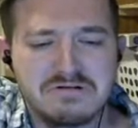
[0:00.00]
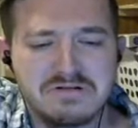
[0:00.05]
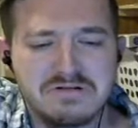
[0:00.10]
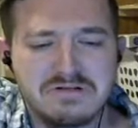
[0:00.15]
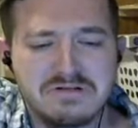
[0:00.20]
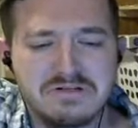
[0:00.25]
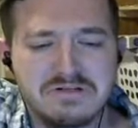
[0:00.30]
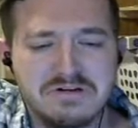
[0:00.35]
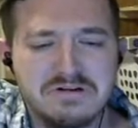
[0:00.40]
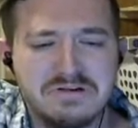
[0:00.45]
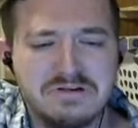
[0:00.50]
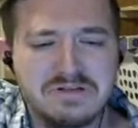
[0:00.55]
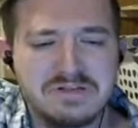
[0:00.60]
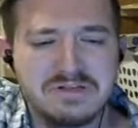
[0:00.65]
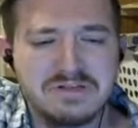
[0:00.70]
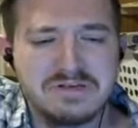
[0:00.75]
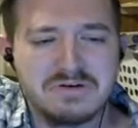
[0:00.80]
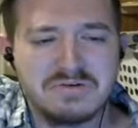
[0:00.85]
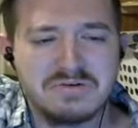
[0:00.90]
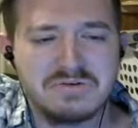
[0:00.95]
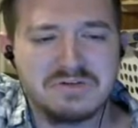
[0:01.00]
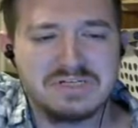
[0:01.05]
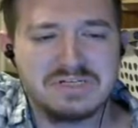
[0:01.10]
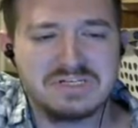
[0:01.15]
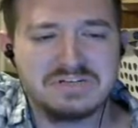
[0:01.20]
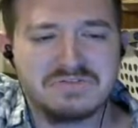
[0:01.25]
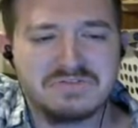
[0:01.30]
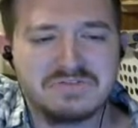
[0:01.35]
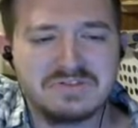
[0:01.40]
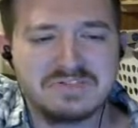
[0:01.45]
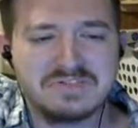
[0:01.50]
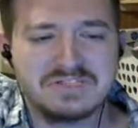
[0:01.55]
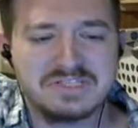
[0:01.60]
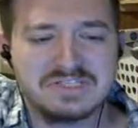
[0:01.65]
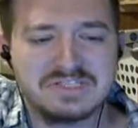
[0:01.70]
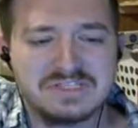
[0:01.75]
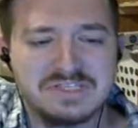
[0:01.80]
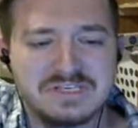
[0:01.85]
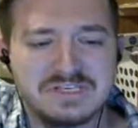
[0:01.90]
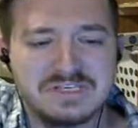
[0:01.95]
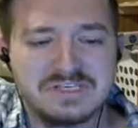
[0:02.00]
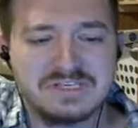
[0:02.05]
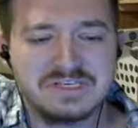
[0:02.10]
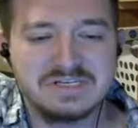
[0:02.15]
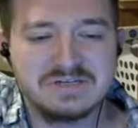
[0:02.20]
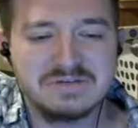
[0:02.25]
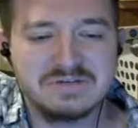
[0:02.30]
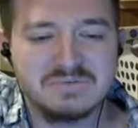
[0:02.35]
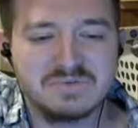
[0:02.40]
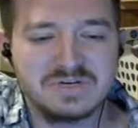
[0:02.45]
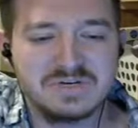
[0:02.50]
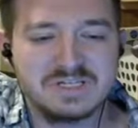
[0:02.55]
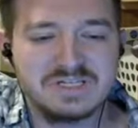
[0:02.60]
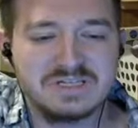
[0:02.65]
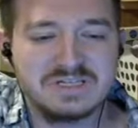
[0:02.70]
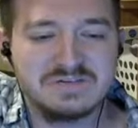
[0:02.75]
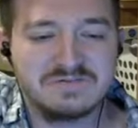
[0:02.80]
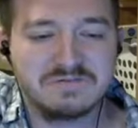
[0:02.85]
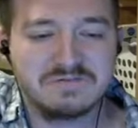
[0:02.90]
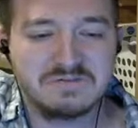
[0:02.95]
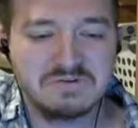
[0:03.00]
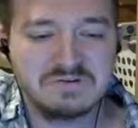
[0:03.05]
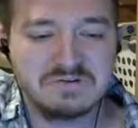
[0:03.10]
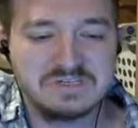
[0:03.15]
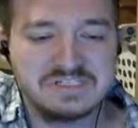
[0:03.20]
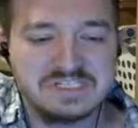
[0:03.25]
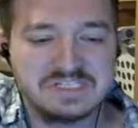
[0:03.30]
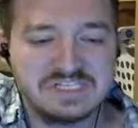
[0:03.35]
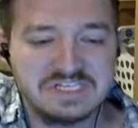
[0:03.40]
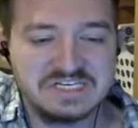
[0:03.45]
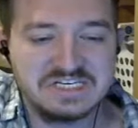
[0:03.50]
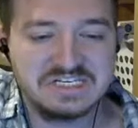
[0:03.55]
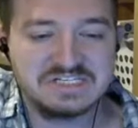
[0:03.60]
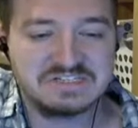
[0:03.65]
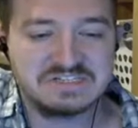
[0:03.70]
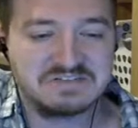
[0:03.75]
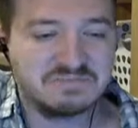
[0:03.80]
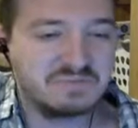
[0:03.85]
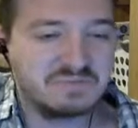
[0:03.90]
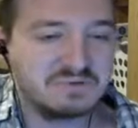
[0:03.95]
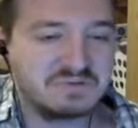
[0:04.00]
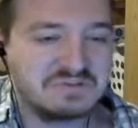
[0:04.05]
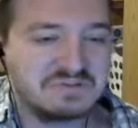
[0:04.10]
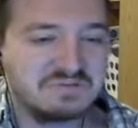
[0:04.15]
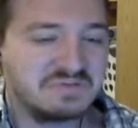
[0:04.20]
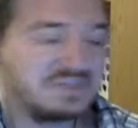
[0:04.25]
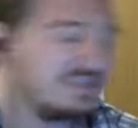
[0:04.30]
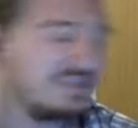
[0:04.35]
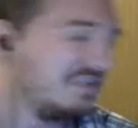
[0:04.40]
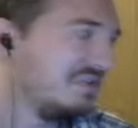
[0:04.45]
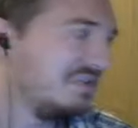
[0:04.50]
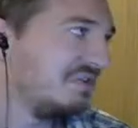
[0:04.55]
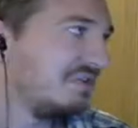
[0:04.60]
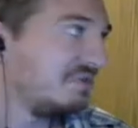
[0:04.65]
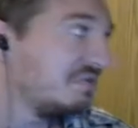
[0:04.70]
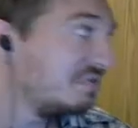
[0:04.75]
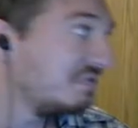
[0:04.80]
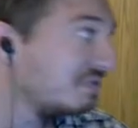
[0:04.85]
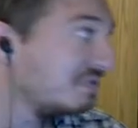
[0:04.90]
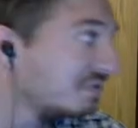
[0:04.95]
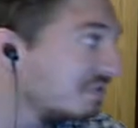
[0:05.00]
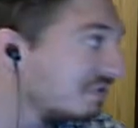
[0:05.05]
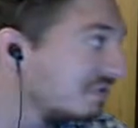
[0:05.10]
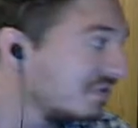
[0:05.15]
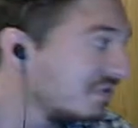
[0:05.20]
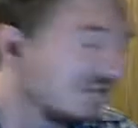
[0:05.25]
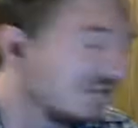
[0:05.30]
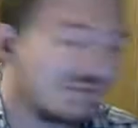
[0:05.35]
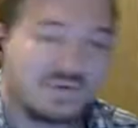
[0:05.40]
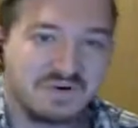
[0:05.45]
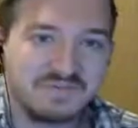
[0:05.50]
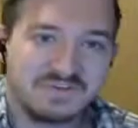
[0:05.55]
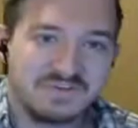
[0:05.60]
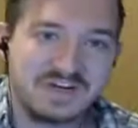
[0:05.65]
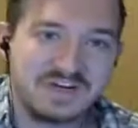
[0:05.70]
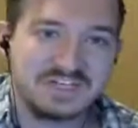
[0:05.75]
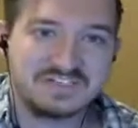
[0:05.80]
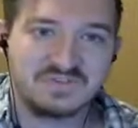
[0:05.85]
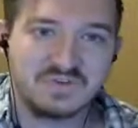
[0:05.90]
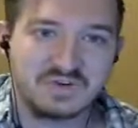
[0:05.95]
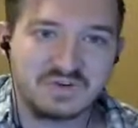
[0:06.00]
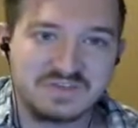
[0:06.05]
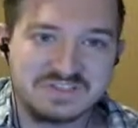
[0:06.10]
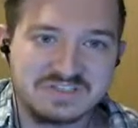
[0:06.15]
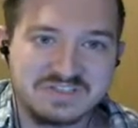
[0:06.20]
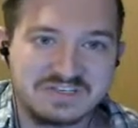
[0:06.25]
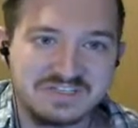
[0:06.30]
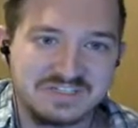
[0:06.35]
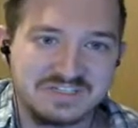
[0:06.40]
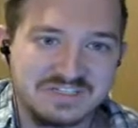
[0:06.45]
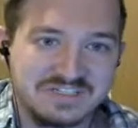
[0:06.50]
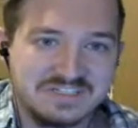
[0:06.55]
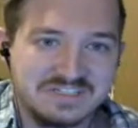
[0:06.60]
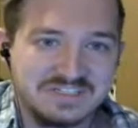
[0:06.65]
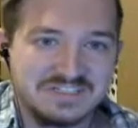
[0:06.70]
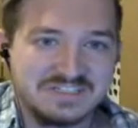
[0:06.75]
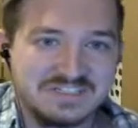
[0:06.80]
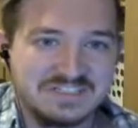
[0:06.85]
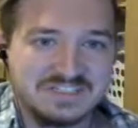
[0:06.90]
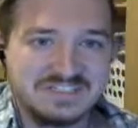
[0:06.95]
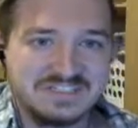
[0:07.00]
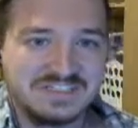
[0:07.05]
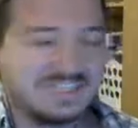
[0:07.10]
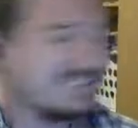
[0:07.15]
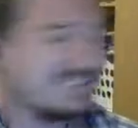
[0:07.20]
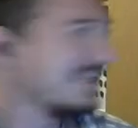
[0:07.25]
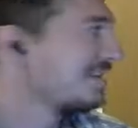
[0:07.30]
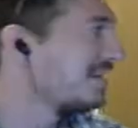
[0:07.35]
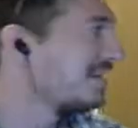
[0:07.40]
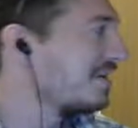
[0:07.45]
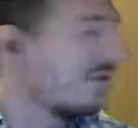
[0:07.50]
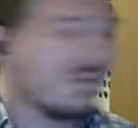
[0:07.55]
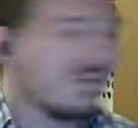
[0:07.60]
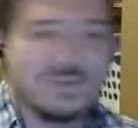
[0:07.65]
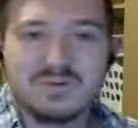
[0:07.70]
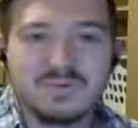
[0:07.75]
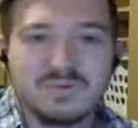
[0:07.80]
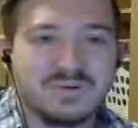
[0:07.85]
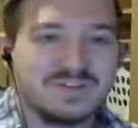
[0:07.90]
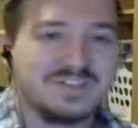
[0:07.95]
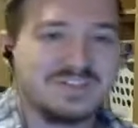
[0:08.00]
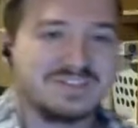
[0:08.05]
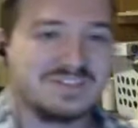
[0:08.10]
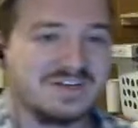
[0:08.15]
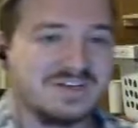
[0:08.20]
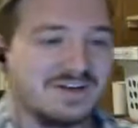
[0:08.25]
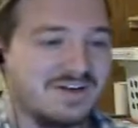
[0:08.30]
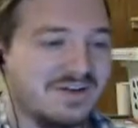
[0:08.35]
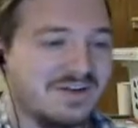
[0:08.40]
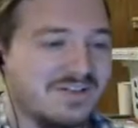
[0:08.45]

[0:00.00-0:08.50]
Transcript: Literally the only difference is the one of the first E is supposed to be you or vice versa. That's like the only word that's not on